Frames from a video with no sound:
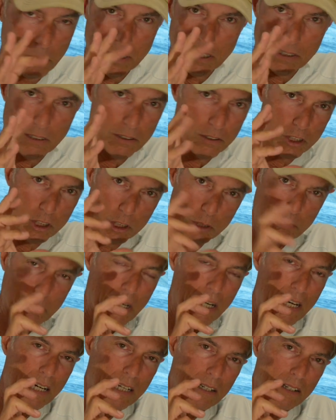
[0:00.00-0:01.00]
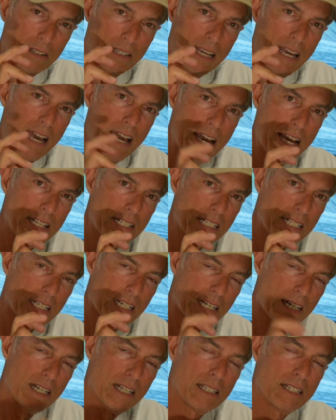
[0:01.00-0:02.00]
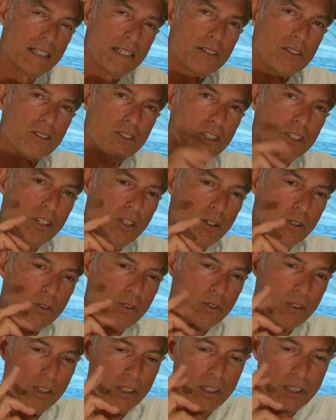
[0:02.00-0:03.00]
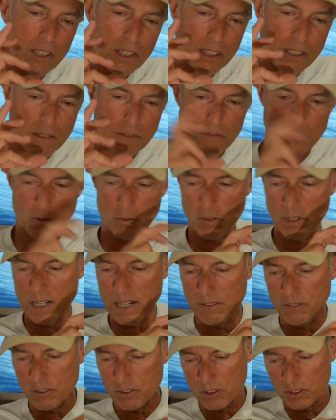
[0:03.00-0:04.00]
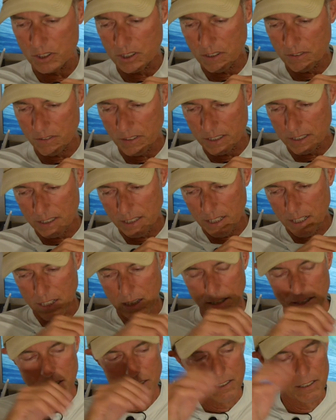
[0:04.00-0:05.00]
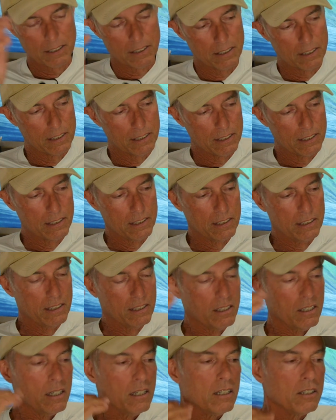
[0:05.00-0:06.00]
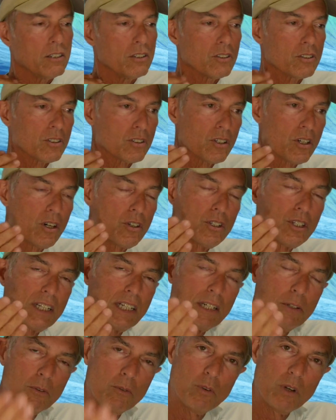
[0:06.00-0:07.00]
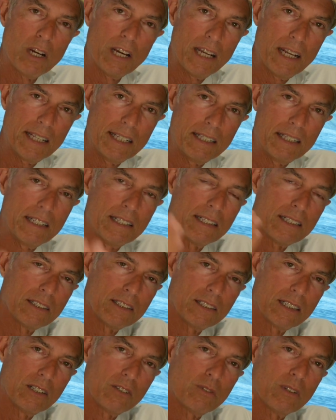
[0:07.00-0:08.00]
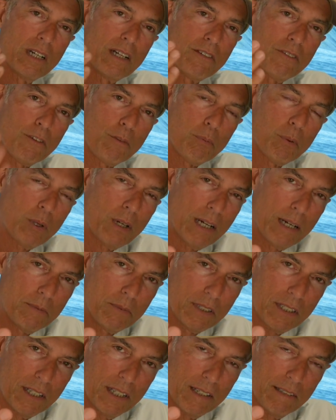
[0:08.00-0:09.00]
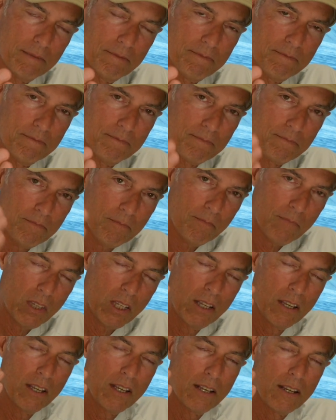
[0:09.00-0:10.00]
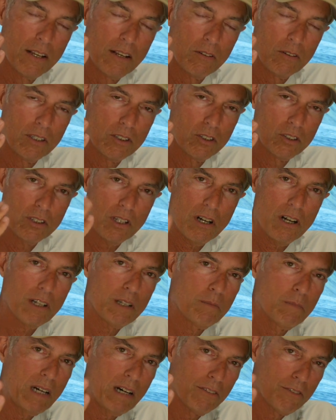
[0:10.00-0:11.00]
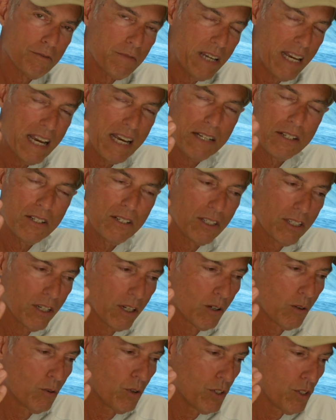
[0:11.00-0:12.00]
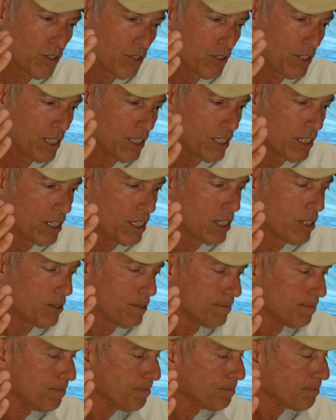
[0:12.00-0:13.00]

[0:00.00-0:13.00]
be a little spot on the ad side that shows um, the raffles and stuff like that. So you're getting ready. You're getting ready for prime time. Let's talk about from head to toe what you need to know.